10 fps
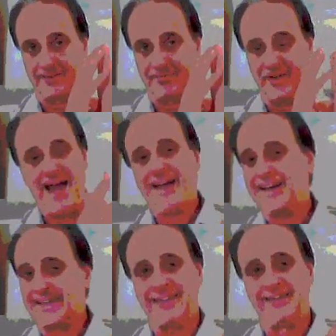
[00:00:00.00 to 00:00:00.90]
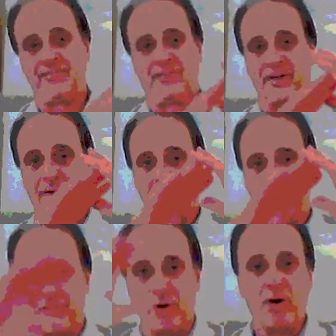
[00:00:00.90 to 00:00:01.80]
Vatican, the
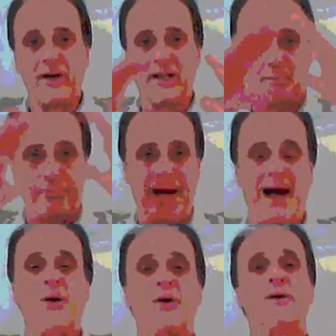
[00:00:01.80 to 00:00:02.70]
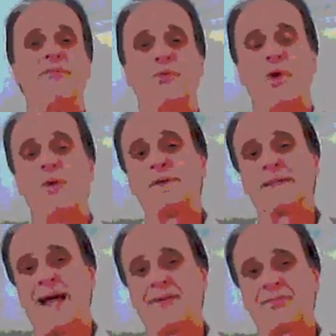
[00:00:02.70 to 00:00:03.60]
authority and power of the Roman
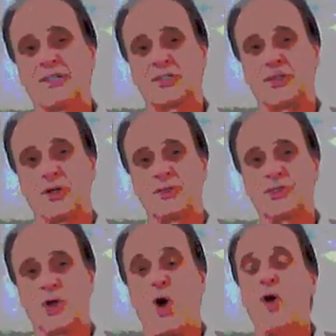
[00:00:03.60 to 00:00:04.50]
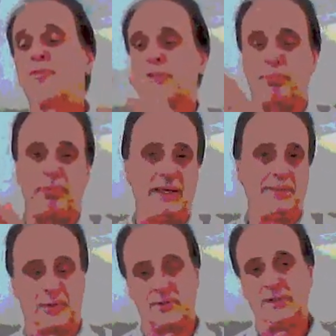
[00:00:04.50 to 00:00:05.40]
Catholic Church over the
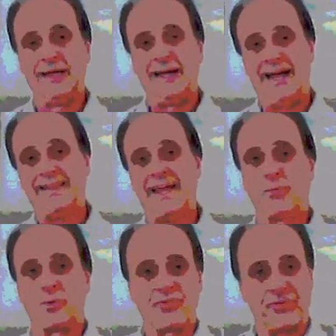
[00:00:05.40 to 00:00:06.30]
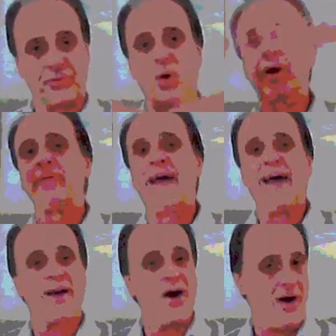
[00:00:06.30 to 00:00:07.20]
people, and they were throwing
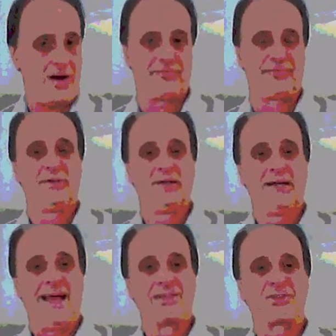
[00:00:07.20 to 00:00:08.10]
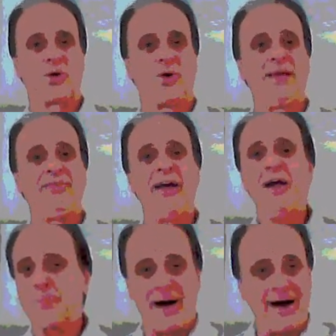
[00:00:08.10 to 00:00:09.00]
that off. And so in
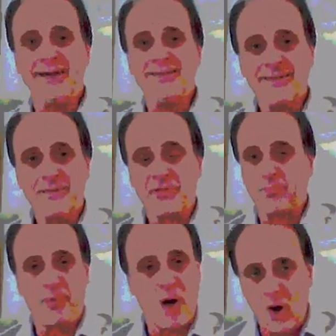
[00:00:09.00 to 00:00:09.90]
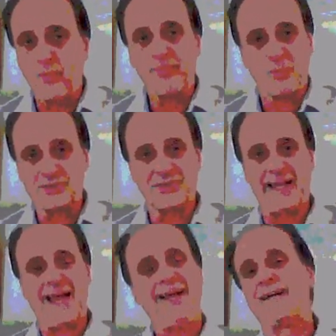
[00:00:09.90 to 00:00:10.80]
their mind, the Pope was
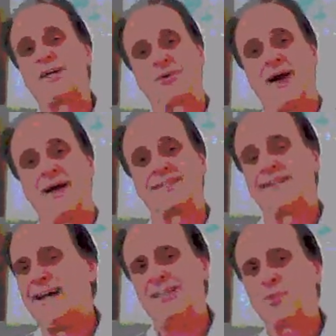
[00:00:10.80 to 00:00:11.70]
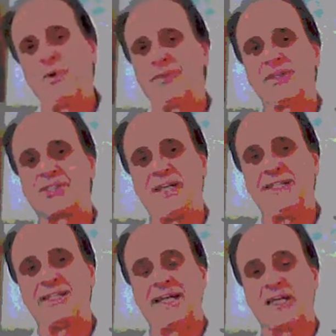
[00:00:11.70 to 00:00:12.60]
the Antichrist, and that's where this
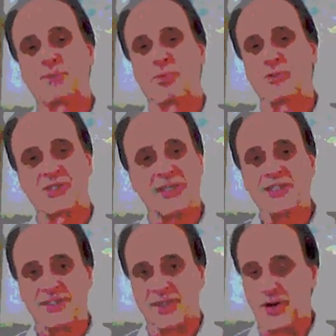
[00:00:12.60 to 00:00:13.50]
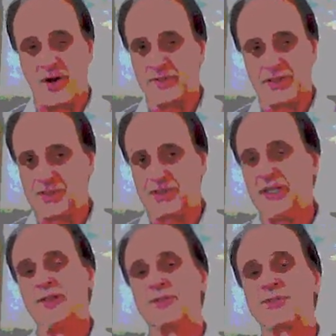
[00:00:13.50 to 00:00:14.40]
teaching has persisted all these
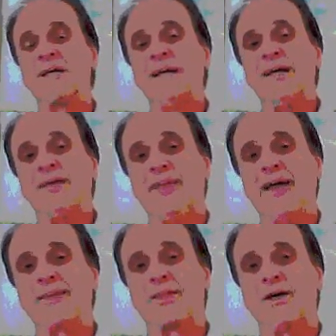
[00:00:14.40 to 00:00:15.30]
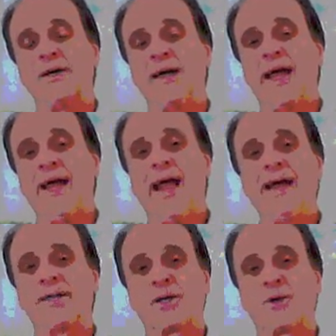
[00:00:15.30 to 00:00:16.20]
years, that the
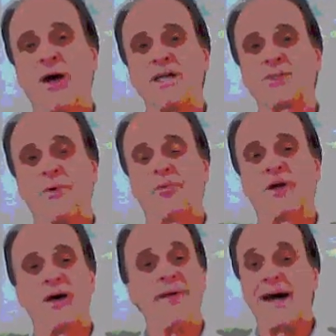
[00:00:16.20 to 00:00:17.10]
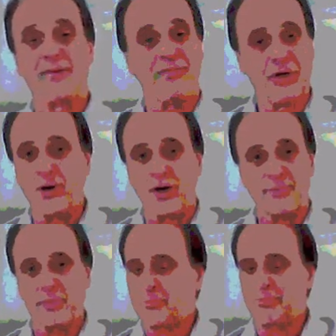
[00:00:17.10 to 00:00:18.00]
Antichrist will come out of
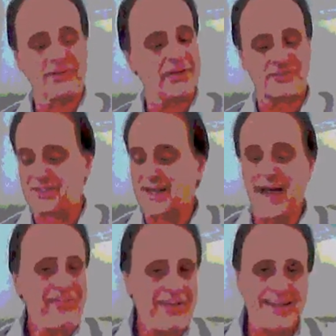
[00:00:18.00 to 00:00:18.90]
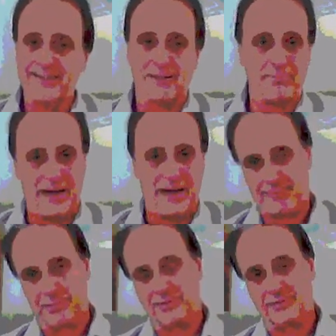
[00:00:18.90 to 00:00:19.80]
Europe. But there's nothing in the
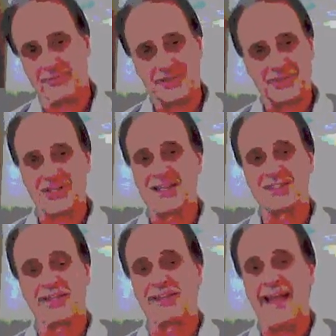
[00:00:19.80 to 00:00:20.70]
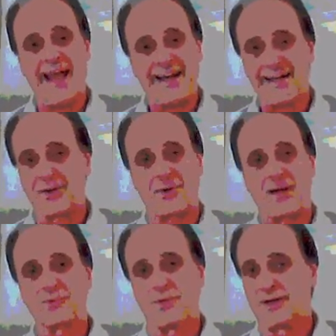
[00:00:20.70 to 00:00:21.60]
Bible that says that the
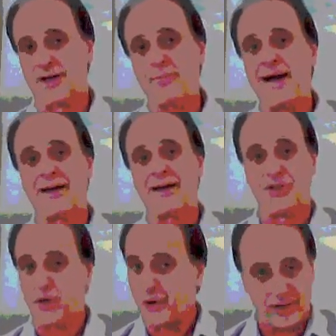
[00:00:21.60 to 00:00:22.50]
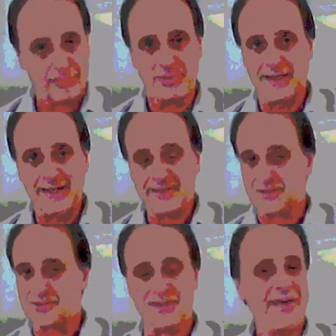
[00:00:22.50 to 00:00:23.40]
Antichrist will come out of Europe.
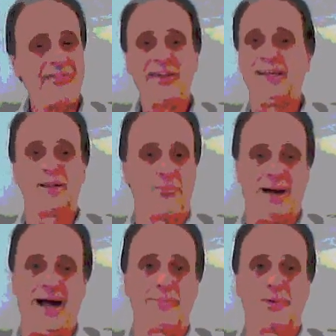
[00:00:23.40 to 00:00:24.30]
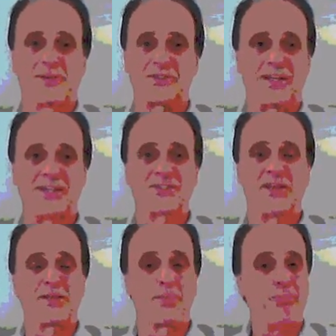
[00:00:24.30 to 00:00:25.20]
There's nothing in the Bible that says
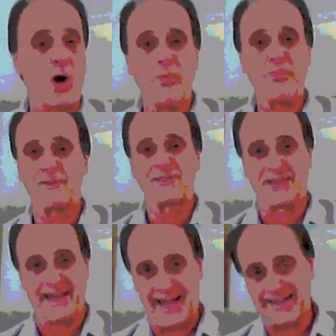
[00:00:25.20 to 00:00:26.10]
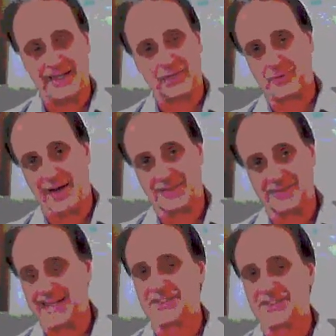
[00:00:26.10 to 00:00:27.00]
that the Pope is the
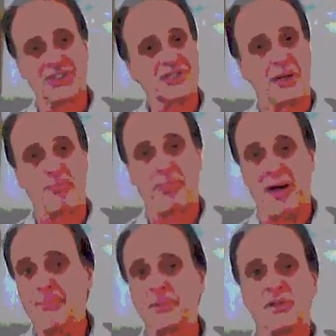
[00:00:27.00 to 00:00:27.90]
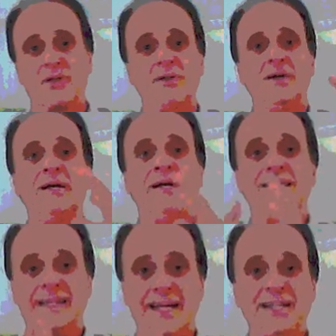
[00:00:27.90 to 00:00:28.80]
Antichrist. That's just a popular
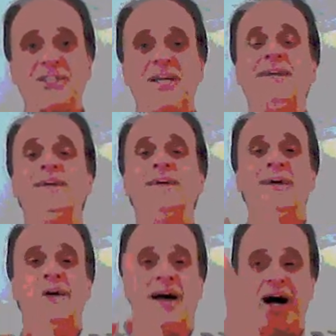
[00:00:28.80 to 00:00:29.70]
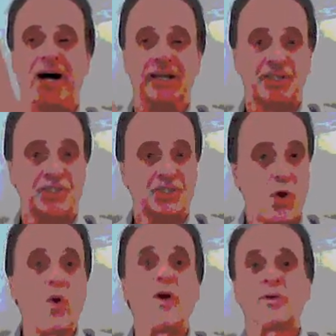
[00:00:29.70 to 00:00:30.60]
teaching, a
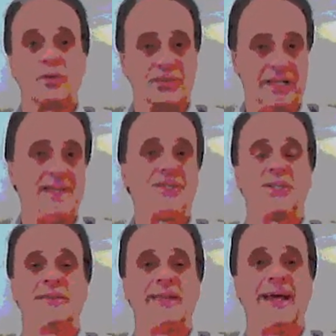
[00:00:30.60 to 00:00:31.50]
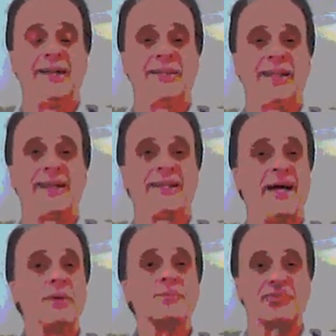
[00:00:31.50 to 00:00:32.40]
historical teaching that
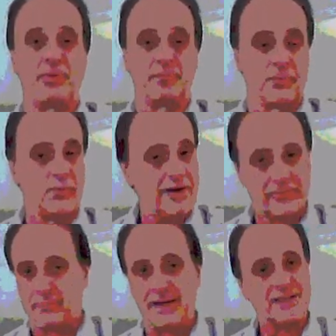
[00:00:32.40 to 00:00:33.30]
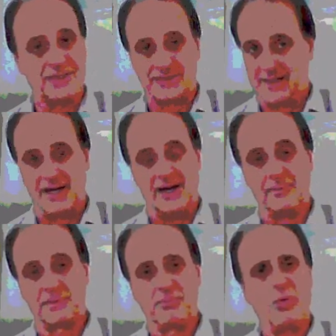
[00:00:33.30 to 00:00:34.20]
comes from the Reformation
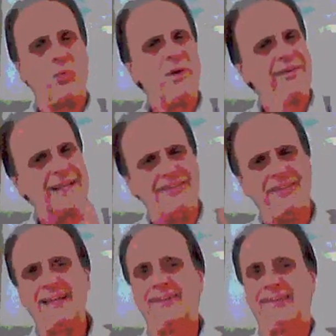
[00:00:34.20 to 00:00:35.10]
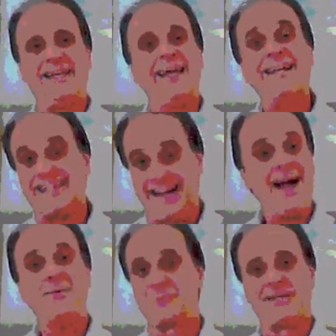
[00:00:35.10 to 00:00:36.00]
times. But we're living in the end
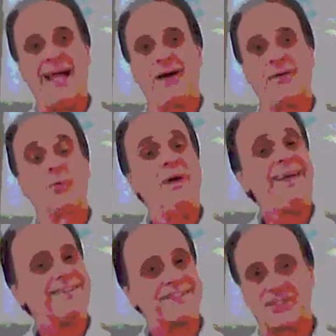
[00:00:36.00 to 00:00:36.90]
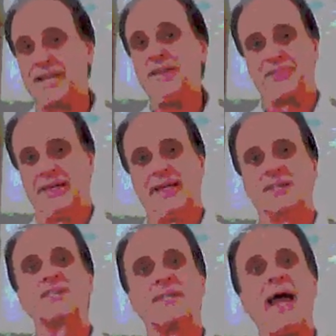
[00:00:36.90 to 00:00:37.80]
times now, and we can see
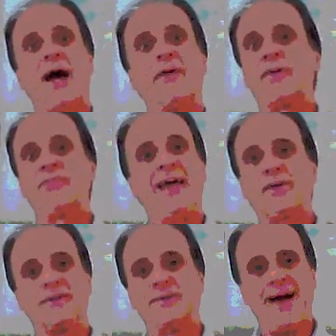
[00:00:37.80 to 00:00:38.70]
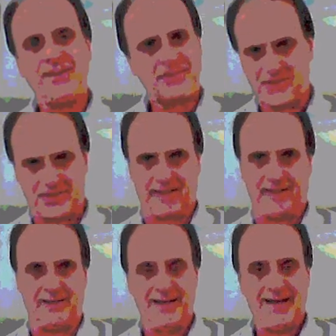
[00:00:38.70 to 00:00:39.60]
things now that they could not see.